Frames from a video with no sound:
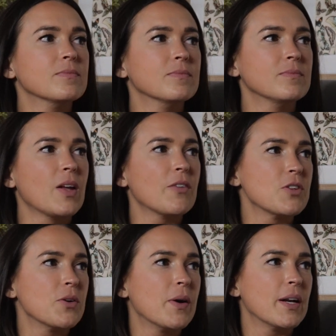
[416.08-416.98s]
Mm-hmm. You have
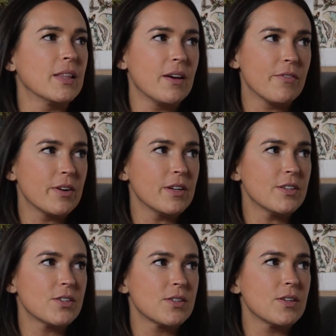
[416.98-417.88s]
to know how to
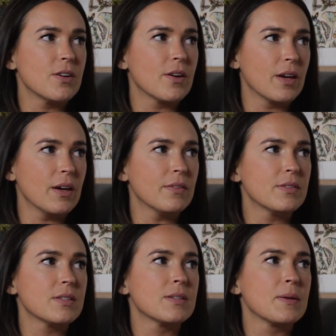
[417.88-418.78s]
leverage. You have to gifts. know how
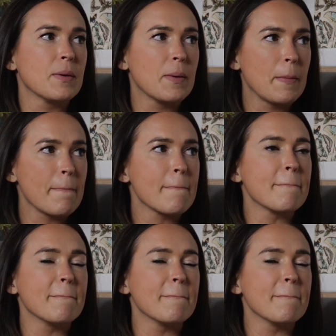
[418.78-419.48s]
to leverage it.